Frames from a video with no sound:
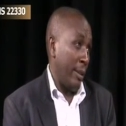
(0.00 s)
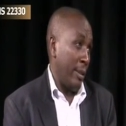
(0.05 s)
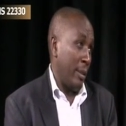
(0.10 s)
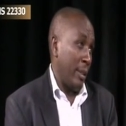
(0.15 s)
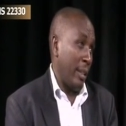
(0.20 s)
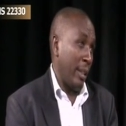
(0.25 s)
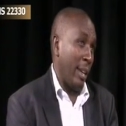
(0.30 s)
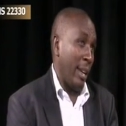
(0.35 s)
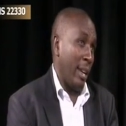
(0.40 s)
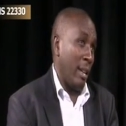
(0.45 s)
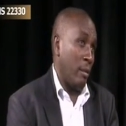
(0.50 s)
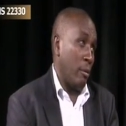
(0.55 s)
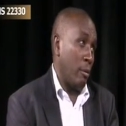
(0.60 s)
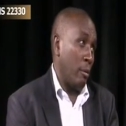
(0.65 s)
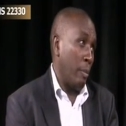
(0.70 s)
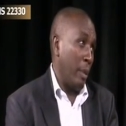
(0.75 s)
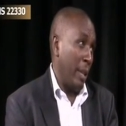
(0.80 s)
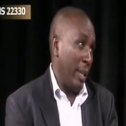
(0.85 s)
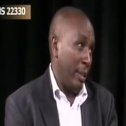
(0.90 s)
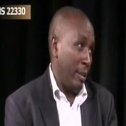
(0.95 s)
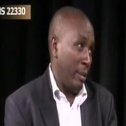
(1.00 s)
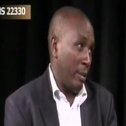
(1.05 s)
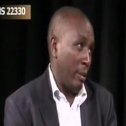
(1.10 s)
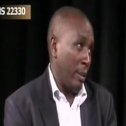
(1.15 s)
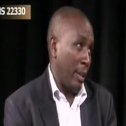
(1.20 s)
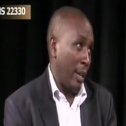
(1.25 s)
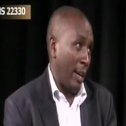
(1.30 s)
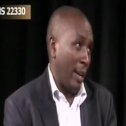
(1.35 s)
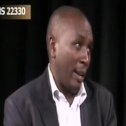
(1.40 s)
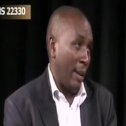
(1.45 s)
guys who play
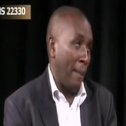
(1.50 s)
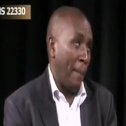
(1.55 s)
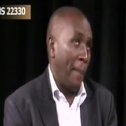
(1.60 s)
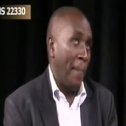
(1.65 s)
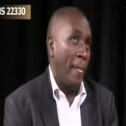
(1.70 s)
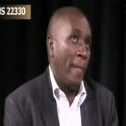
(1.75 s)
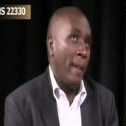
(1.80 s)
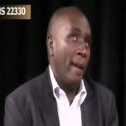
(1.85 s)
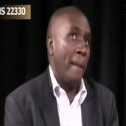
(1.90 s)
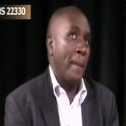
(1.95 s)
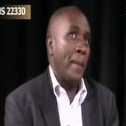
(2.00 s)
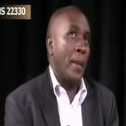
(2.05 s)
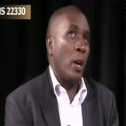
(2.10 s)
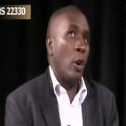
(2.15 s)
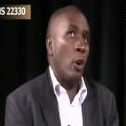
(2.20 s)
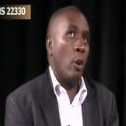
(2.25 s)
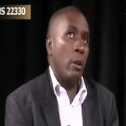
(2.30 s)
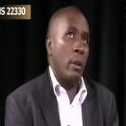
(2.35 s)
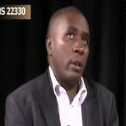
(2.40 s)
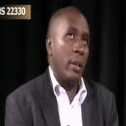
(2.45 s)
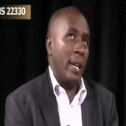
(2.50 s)
soccer, or